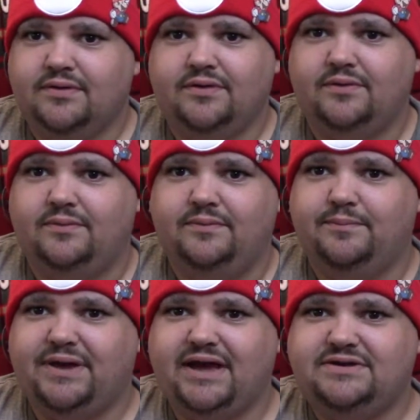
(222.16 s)

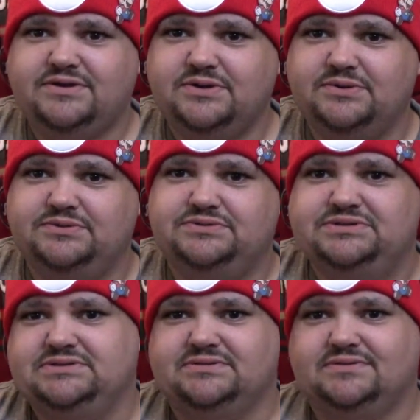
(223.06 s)
Dude, Bad
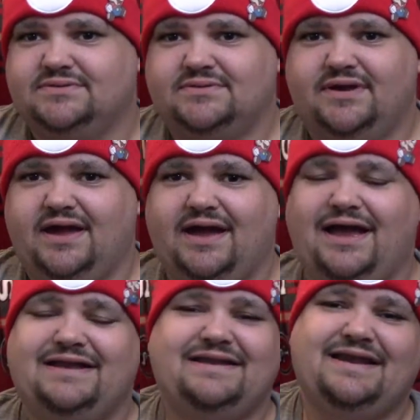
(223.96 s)
Dudes.
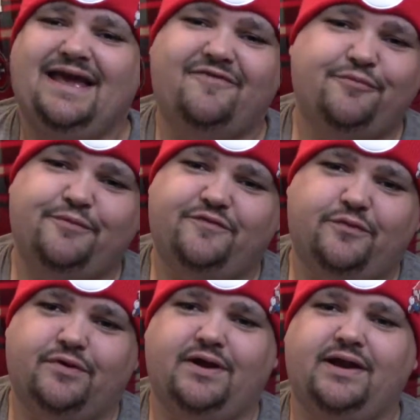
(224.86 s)
I didn't have it
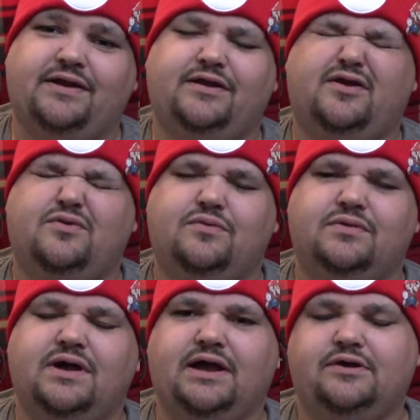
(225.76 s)
before, and
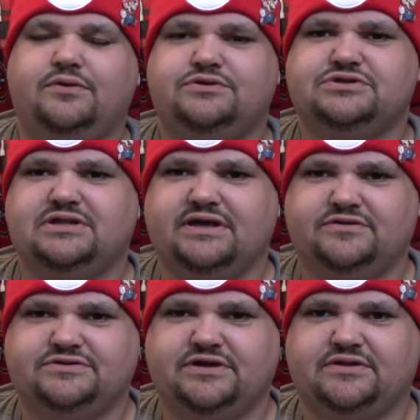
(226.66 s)
I know there's
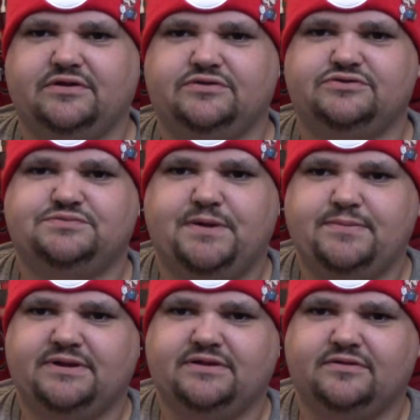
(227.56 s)
collectors out there. There's
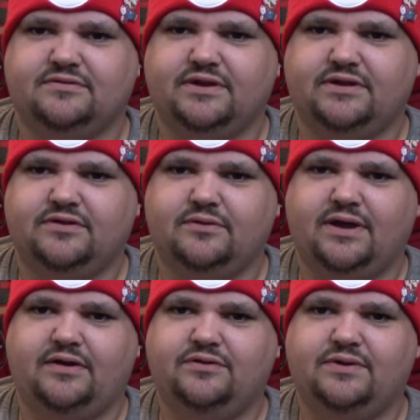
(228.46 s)
people out there like, dude,
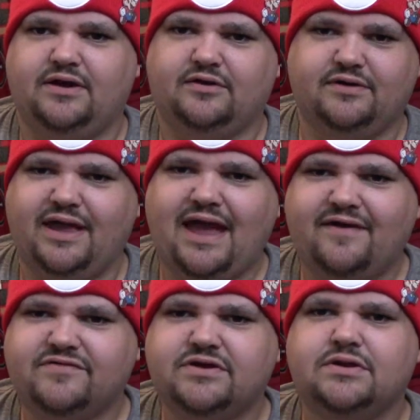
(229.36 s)
how do you not already
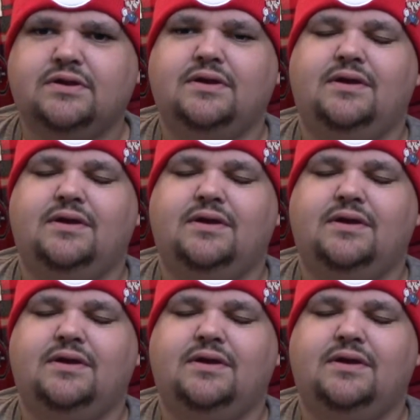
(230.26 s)
have it?